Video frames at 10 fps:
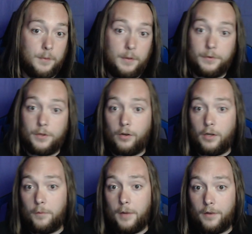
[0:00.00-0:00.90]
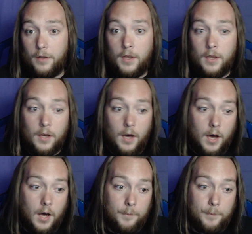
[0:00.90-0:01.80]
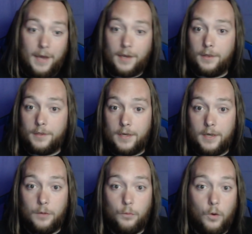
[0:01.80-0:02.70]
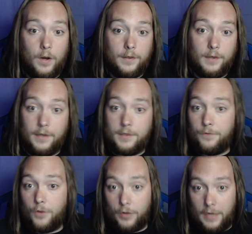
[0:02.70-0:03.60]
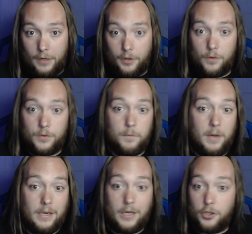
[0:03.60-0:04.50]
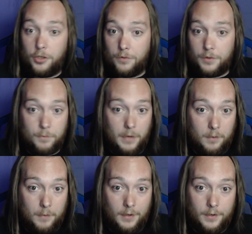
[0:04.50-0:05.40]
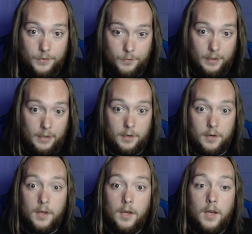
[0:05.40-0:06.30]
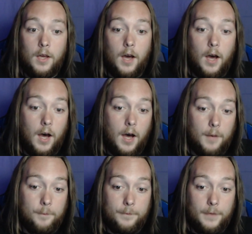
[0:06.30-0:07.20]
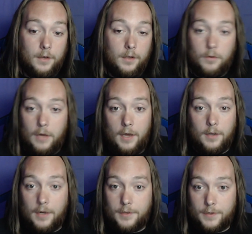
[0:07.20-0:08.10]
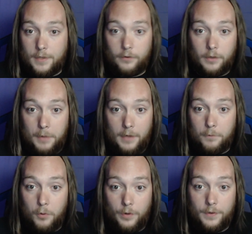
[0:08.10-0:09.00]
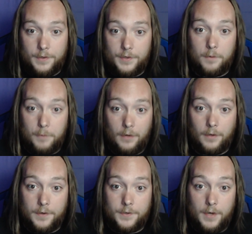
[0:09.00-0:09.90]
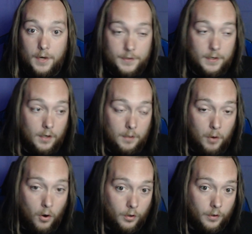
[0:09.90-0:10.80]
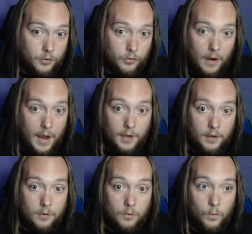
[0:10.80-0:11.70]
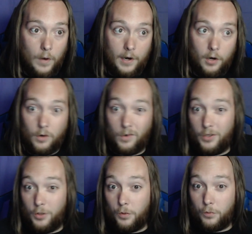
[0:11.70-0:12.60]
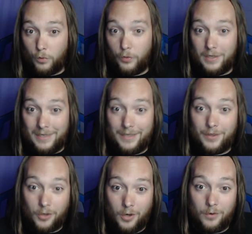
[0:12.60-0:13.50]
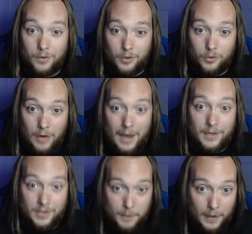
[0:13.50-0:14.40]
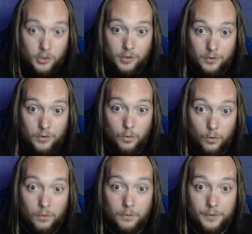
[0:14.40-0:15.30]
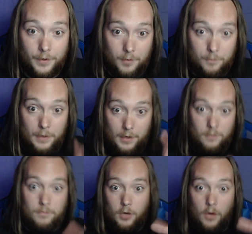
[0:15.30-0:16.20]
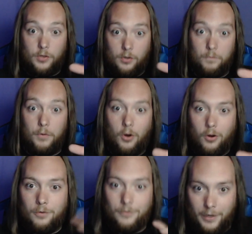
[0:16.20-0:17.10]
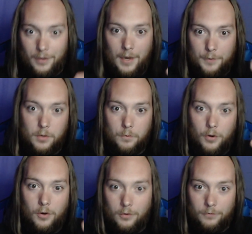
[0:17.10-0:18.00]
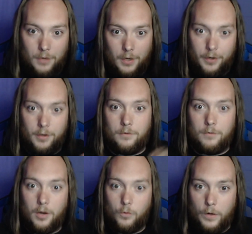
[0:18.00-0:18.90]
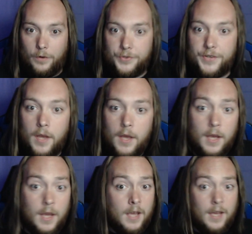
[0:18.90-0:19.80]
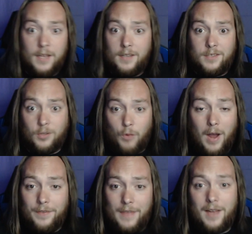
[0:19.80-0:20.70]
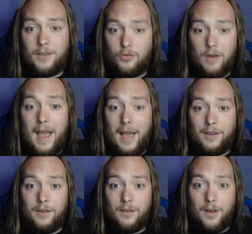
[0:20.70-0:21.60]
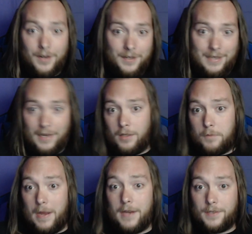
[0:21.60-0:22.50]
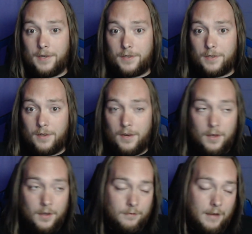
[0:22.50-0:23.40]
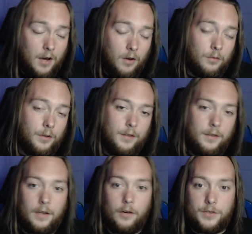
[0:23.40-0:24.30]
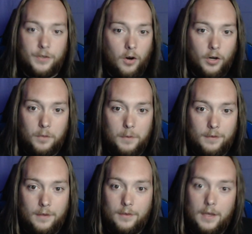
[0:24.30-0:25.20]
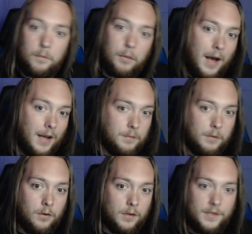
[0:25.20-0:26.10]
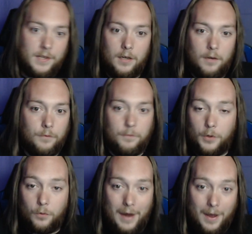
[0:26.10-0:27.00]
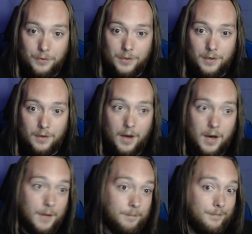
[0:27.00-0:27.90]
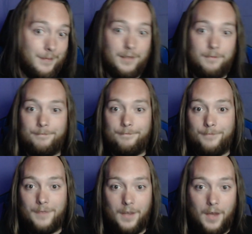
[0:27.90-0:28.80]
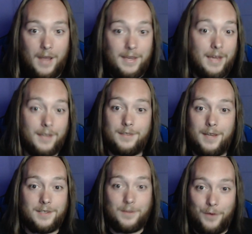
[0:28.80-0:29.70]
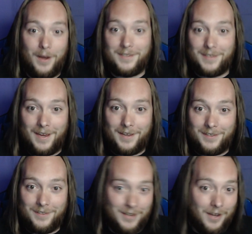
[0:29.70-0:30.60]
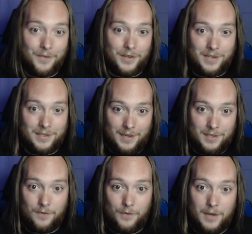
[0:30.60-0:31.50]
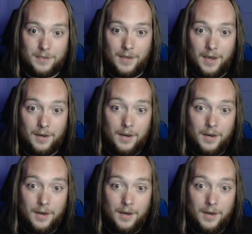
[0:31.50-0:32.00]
people talking about, back in the day, what led to Volcano's many issues being maintenance-related. You can't necessarily pinpoint this on maintenance. It's in a part of the track where you would really need the track inspection tool, the big coaster ball, like hamster ball on wheels, to ride that track on a daily basis. Now, there is an argument that they possibly could have seen it from the ground. I can't testify to that. None of us can testify to that.